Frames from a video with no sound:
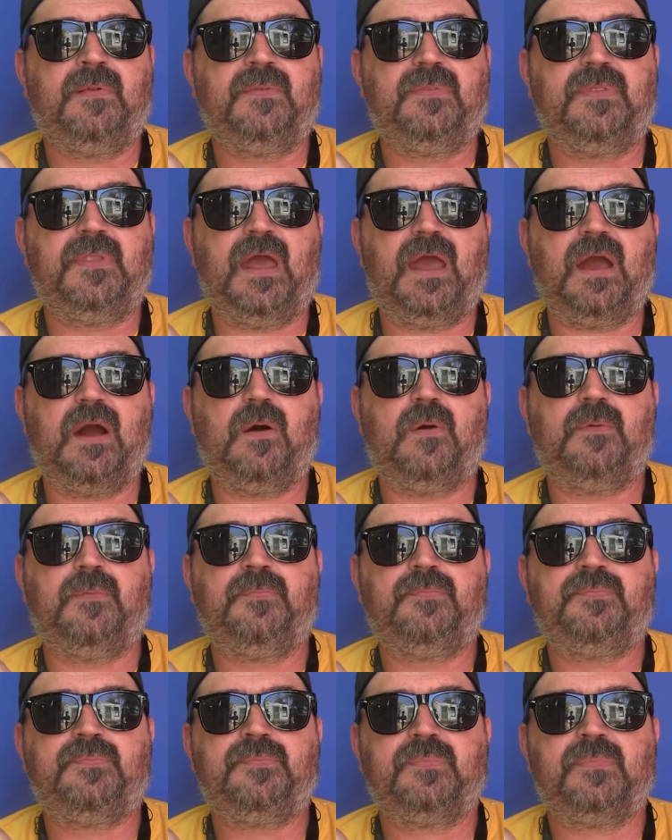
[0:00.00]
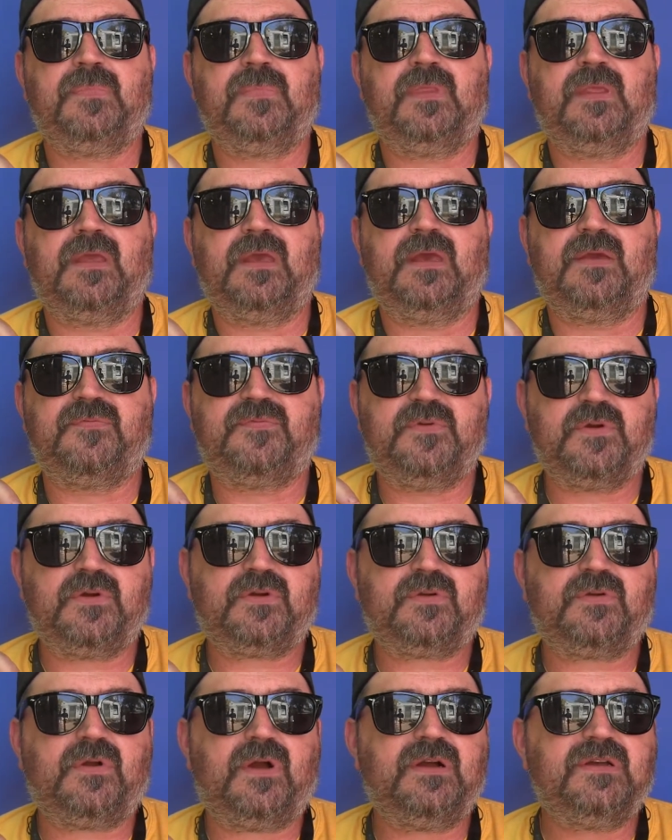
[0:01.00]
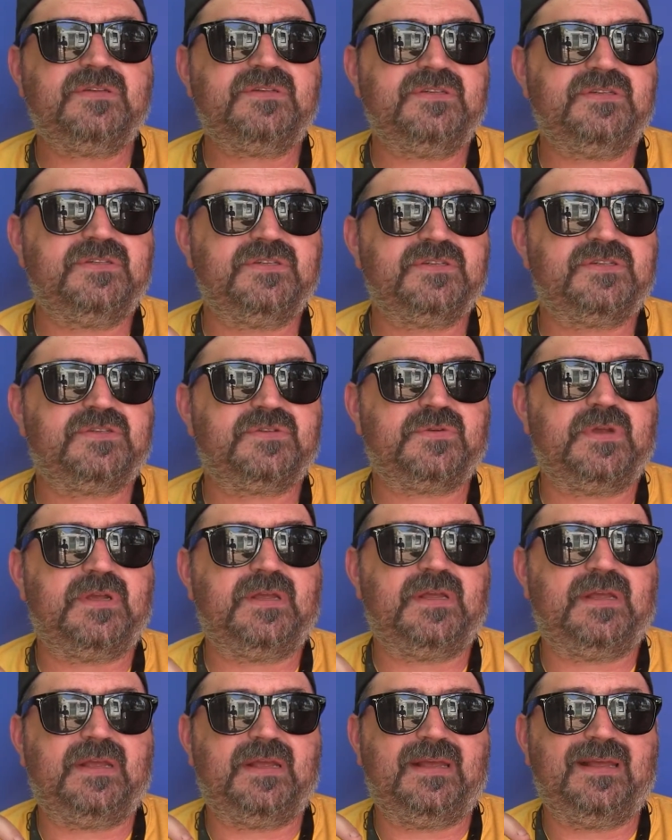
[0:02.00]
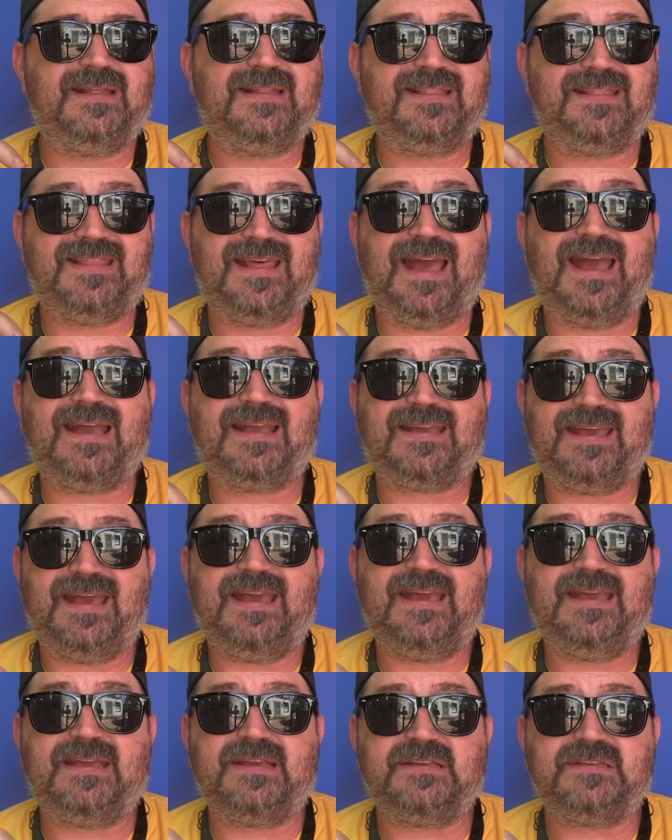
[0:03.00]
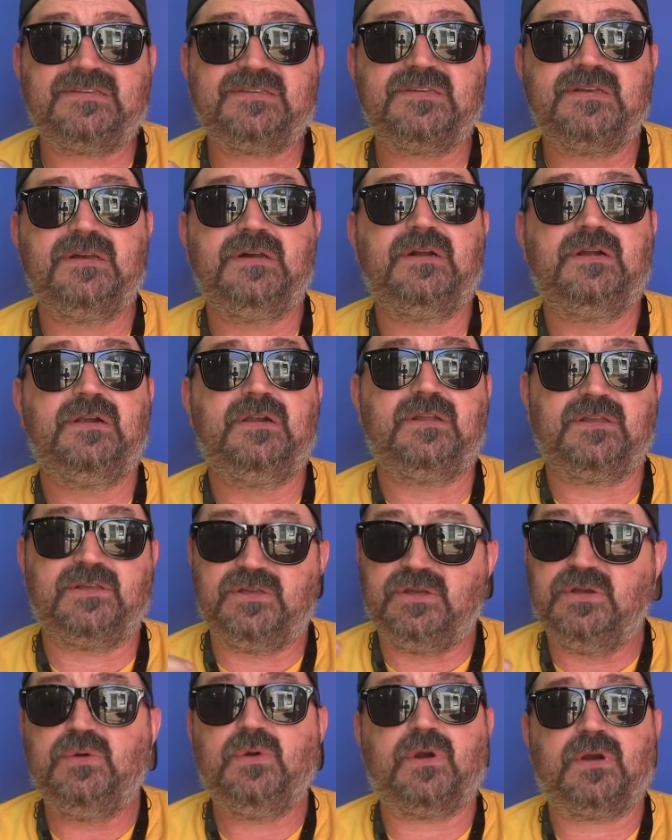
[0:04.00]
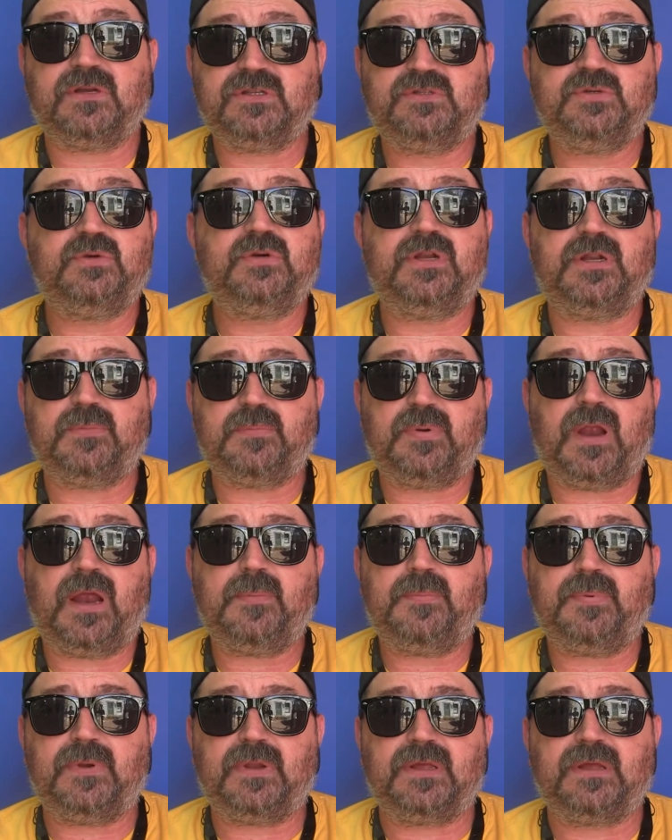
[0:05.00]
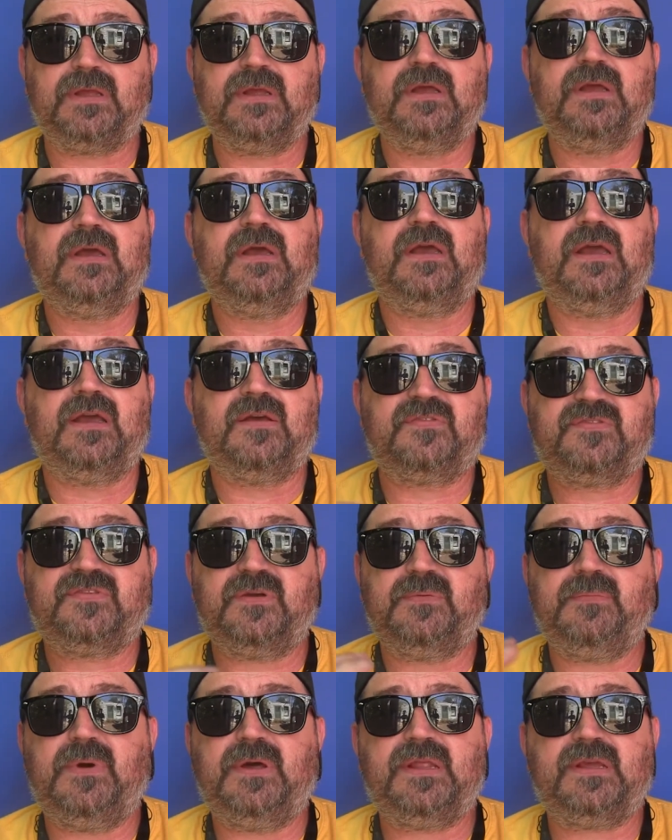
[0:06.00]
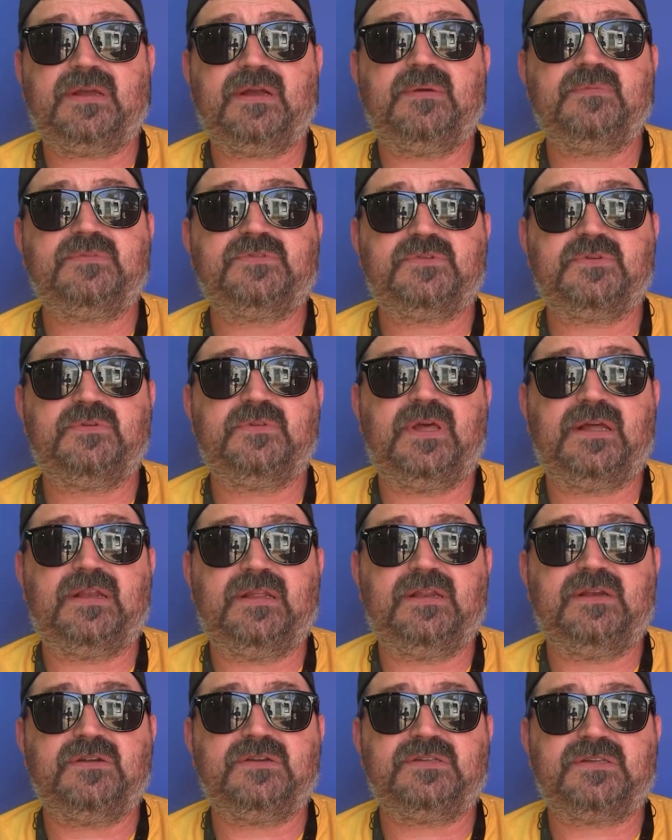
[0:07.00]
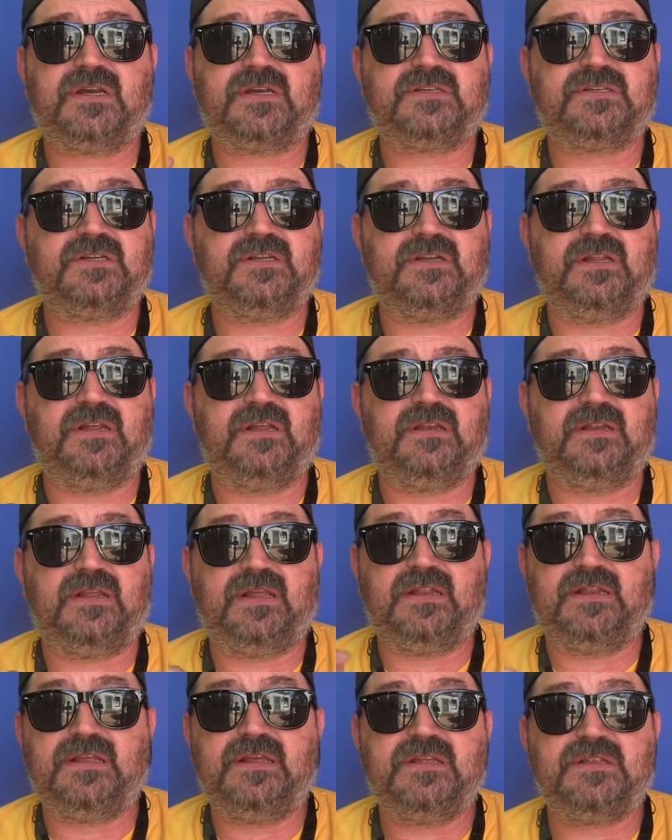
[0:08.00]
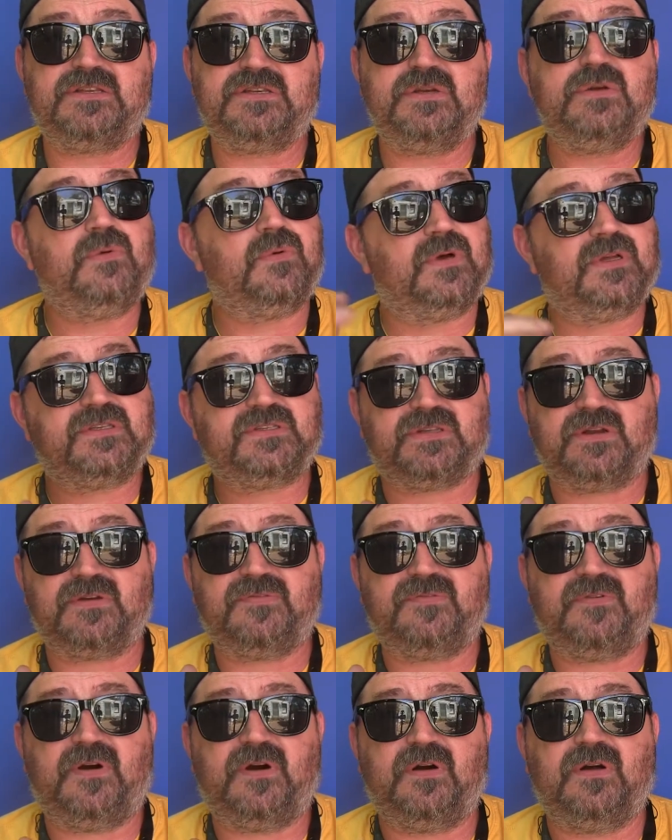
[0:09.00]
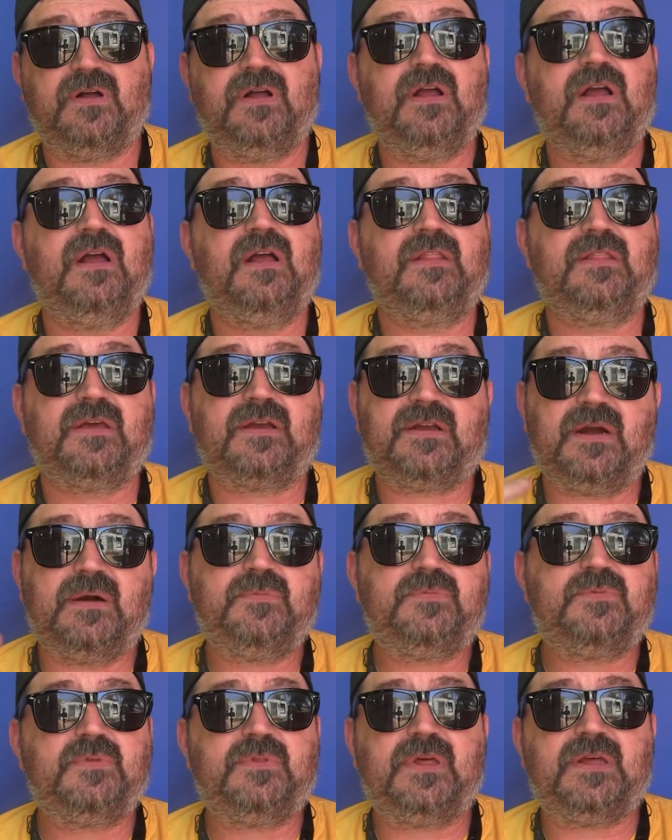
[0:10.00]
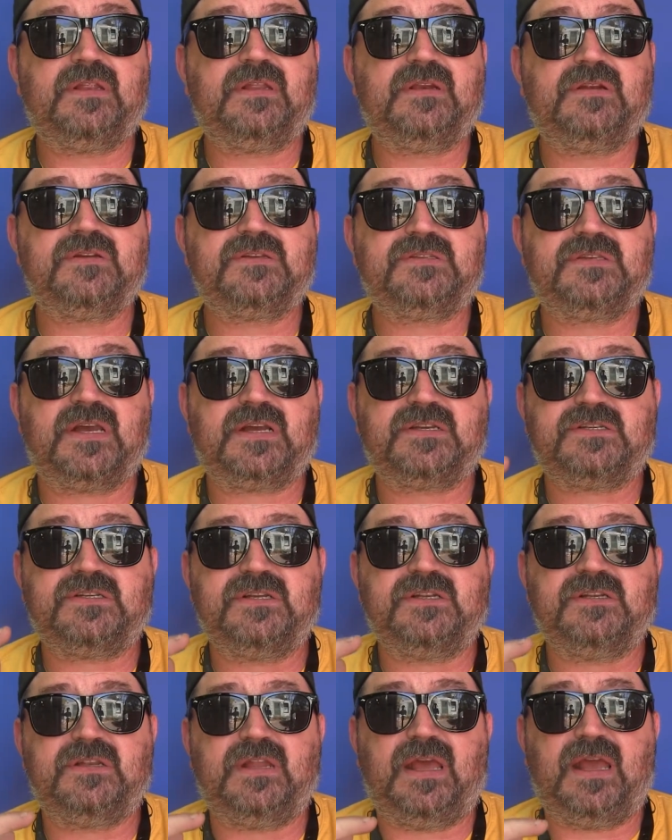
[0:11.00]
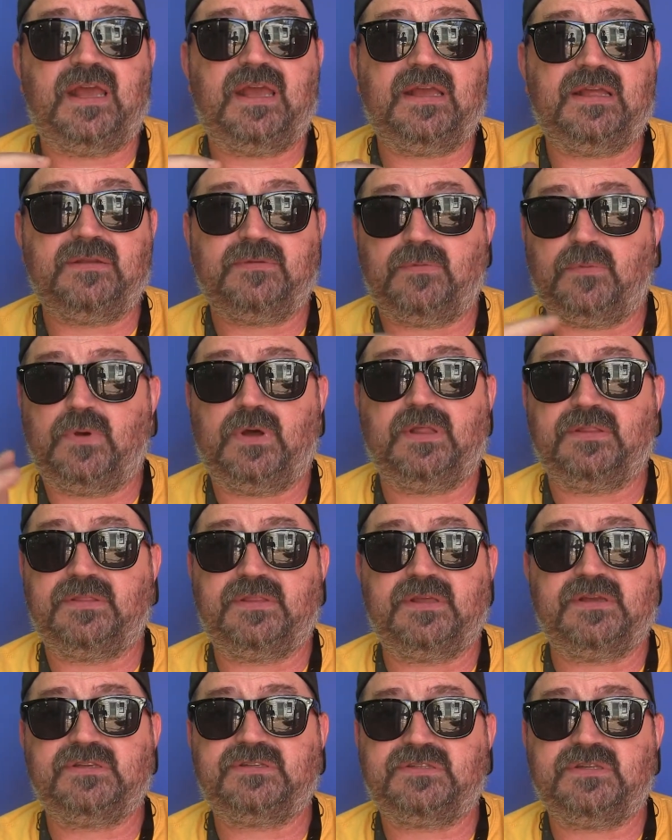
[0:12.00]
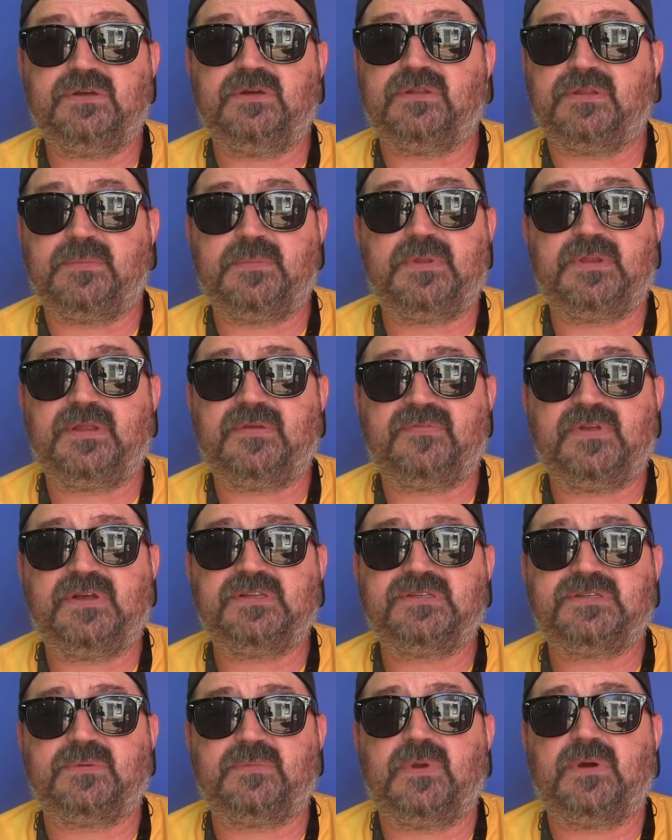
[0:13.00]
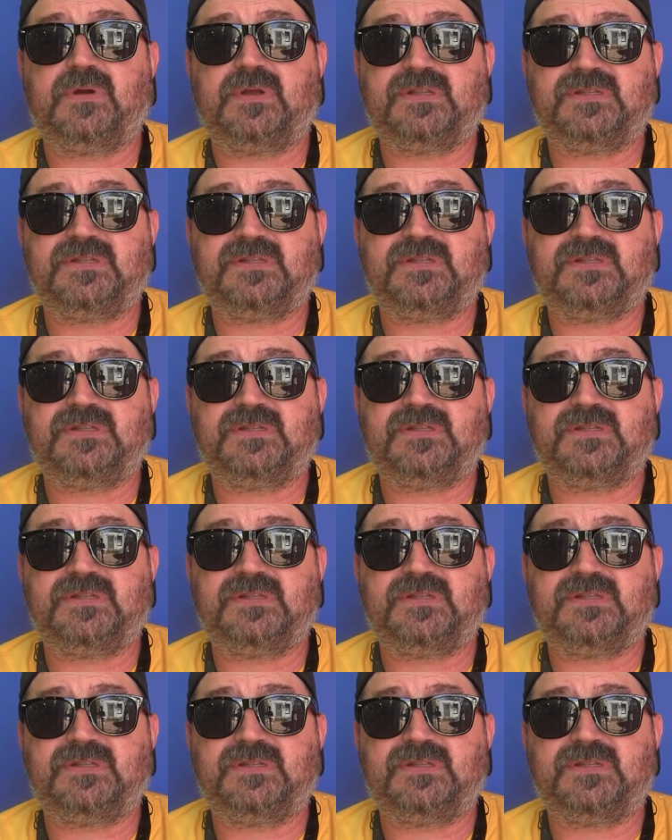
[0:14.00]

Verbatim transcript: Now, if you're crossing the street in that case, you are doing it properly. If somebody comes through that intersection and, and hits you, what's well, their fault? They come through that intersection and, well, they're still, I mean, they've done something wrong.